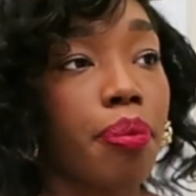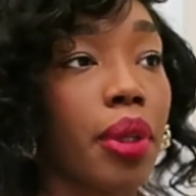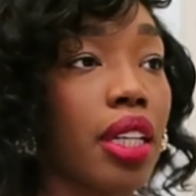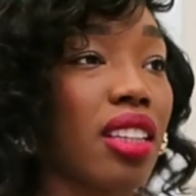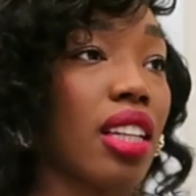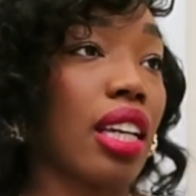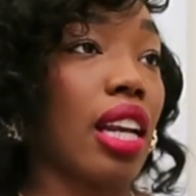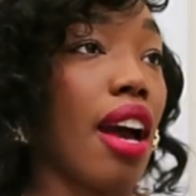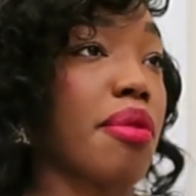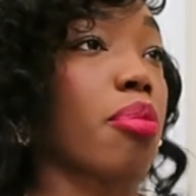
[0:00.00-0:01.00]
but then
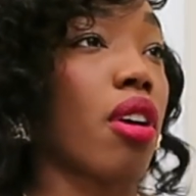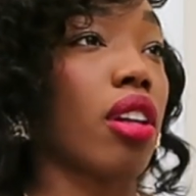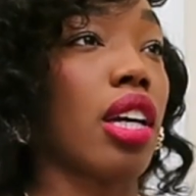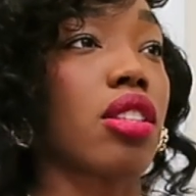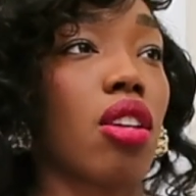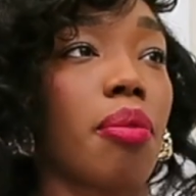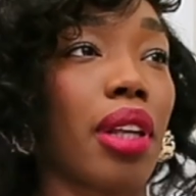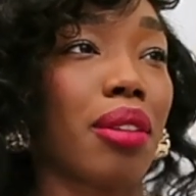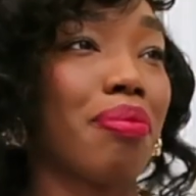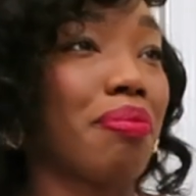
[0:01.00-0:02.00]
again I have a bralette so I'm
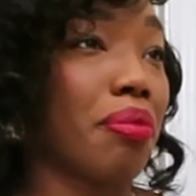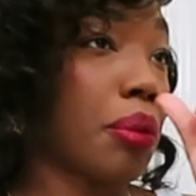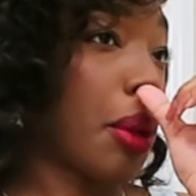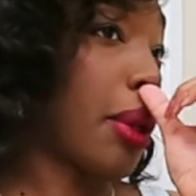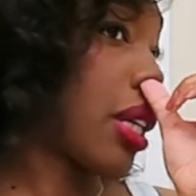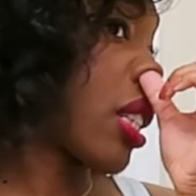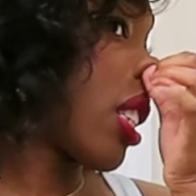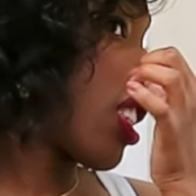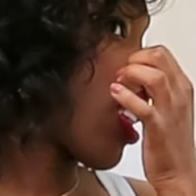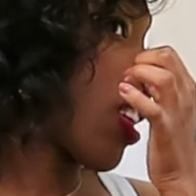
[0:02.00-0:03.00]
like mm, maybe I
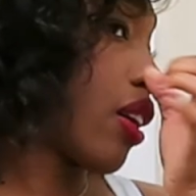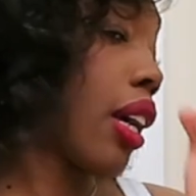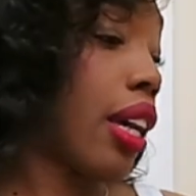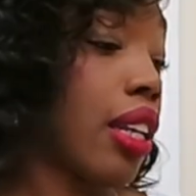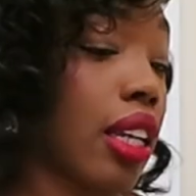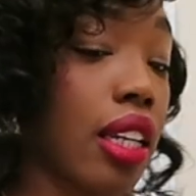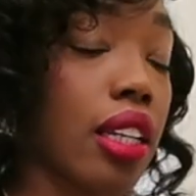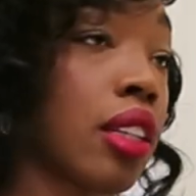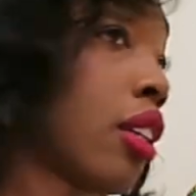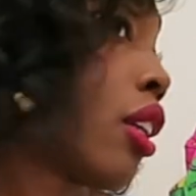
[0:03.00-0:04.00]
should just go ahead
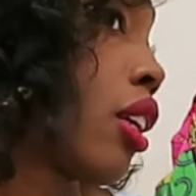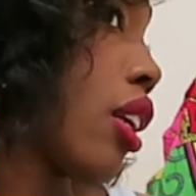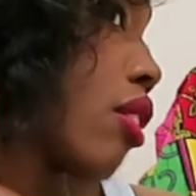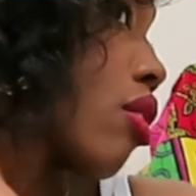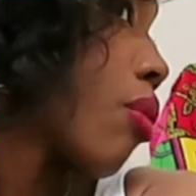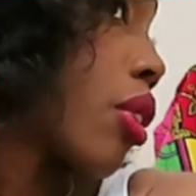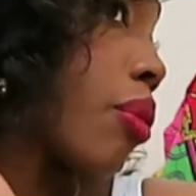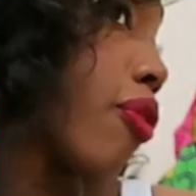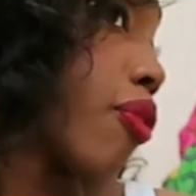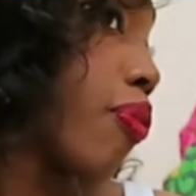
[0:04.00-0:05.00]
and I also want
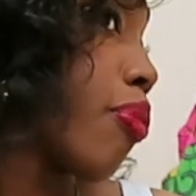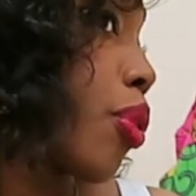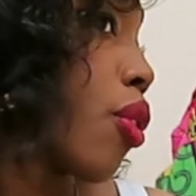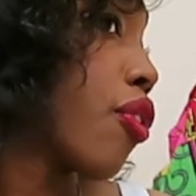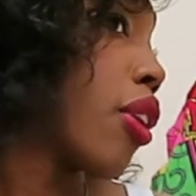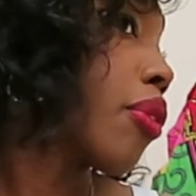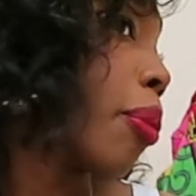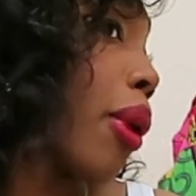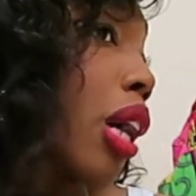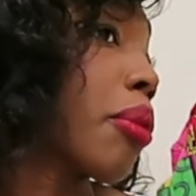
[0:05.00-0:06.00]
to poof up the
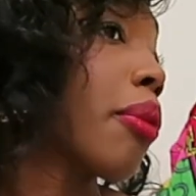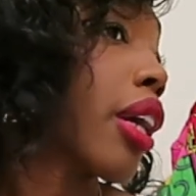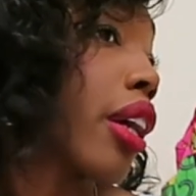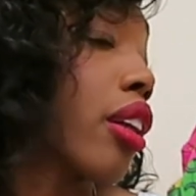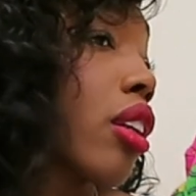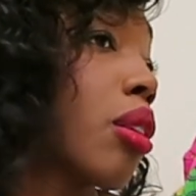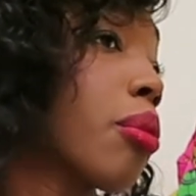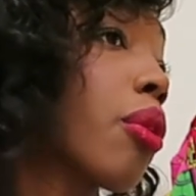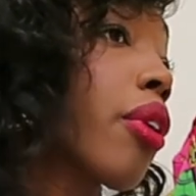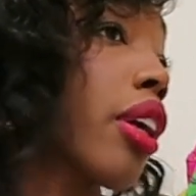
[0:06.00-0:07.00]
bottom of my hair a little
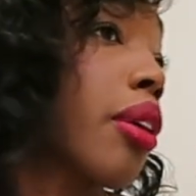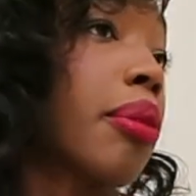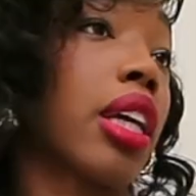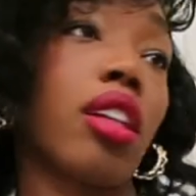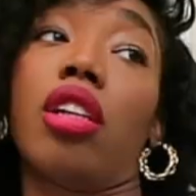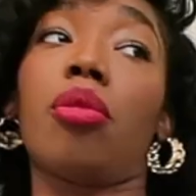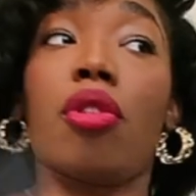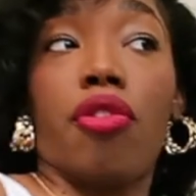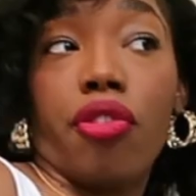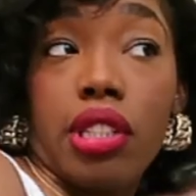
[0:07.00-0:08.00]
more make it a little
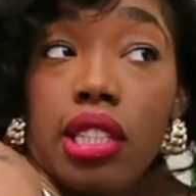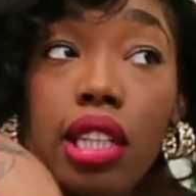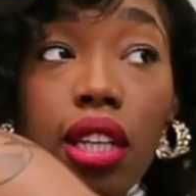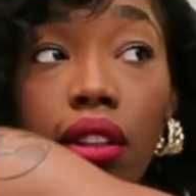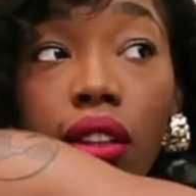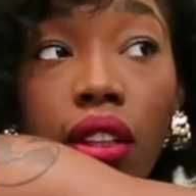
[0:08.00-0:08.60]
more frizzy